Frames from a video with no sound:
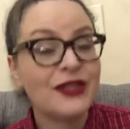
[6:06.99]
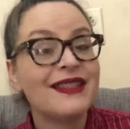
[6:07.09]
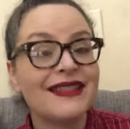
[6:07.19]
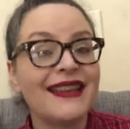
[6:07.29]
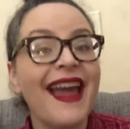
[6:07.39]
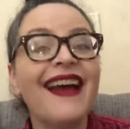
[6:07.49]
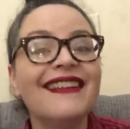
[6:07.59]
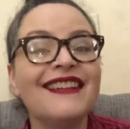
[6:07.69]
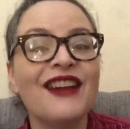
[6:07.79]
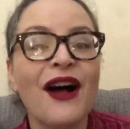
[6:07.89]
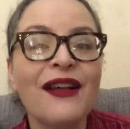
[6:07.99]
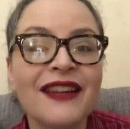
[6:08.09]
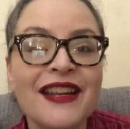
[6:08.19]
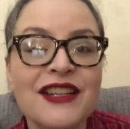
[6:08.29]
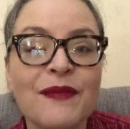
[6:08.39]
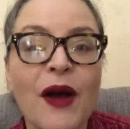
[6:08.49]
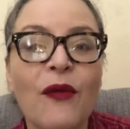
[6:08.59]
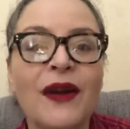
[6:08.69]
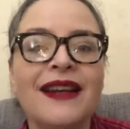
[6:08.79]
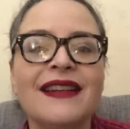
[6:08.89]
scant knowledge about
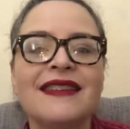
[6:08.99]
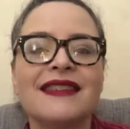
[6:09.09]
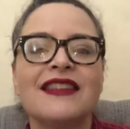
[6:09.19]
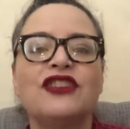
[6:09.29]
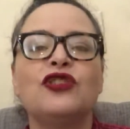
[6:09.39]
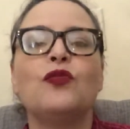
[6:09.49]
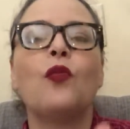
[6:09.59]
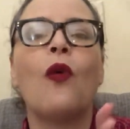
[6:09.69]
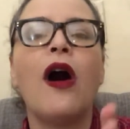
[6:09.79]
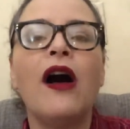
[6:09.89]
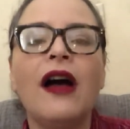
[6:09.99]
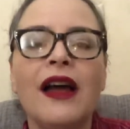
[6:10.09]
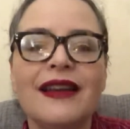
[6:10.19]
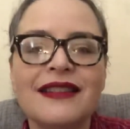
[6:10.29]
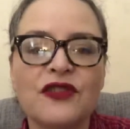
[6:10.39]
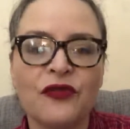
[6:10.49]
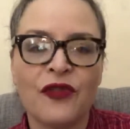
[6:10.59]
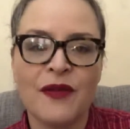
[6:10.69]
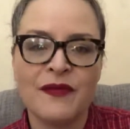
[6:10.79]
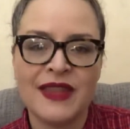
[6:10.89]
what it is that you want
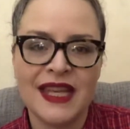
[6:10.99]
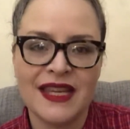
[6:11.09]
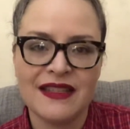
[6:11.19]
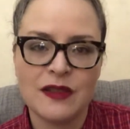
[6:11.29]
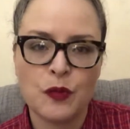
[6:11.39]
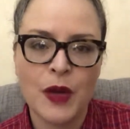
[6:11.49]
from this,